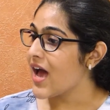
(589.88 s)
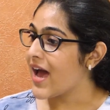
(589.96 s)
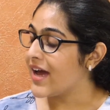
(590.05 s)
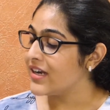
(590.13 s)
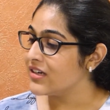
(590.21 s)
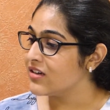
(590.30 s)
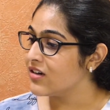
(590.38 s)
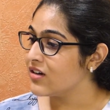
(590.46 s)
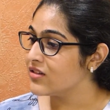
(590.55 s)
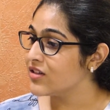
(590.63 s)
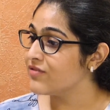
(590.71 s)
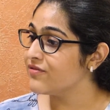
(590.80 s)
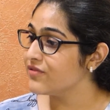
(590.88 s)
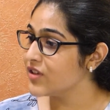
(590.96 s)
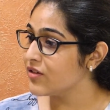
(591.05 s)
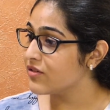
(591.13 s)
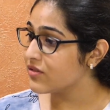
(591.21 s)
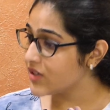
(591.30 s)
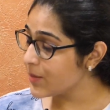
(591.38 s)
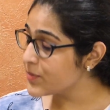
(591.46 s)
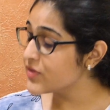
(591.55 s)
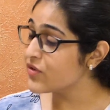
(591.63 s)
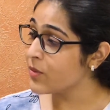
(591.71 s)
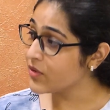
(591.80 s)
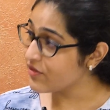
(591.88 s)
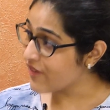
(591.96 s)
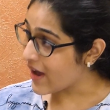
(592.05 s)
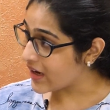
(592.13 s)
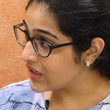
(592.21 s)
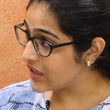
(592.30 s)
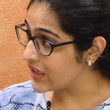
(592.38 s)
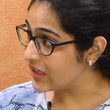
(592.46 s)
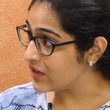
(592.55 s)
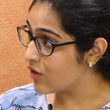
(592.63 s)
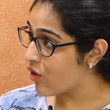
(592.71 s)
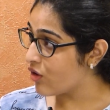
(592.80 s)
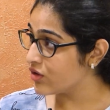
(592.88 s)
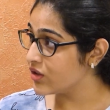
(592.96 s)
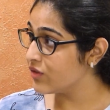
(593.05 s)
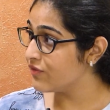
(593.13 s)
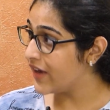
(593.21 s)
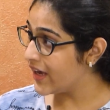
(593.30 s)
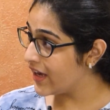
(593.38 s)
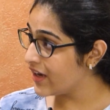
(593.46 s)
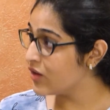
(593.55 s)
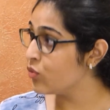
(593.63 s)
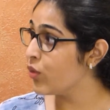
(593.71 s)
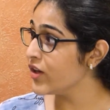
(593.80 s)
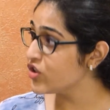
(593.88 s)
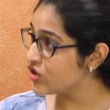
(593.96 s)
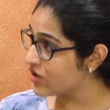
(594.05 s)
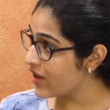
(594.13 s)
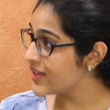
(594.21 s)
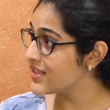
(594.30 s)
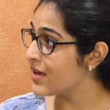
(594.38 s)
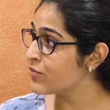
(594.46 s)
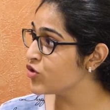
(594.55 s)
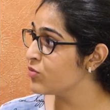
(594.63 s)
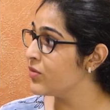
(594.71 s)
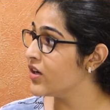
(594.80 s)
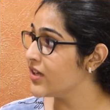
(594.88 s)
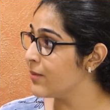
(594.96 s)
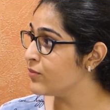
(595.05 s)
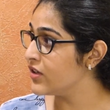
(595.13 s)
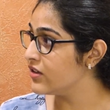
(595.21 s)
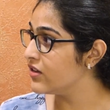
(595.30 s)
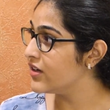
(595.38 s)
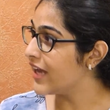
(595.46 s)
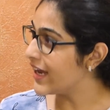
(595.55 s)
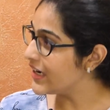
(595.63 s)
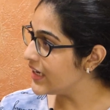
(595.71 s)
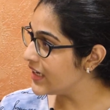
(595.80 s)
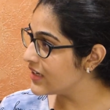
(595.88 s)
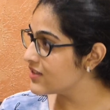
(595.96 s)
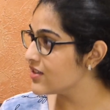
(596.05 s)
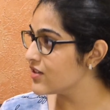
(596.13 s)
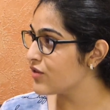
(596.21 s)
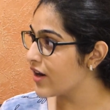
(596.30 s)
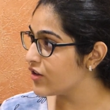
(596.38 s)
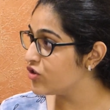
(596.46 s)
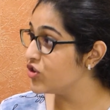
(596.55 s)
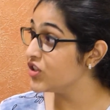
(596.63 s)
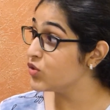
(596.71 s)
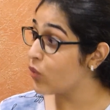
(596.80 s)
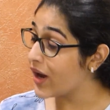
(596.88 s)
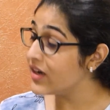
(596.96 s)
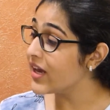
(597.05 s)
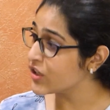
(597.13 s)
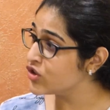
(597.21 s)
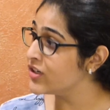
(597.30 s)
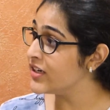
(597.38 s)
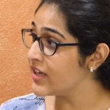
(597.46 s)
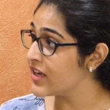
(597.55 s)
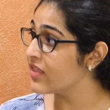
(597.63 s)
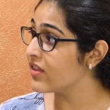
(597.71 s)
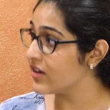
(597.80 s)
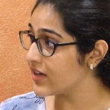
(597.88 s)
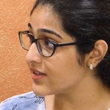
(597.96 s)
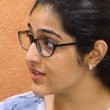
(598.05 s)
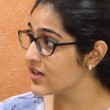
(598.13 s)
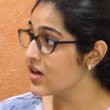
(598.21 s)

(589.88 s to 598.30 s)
and the tips from the faculty, or the way in which the exam should be attempted, the techniques, the strategies while actually taking the test.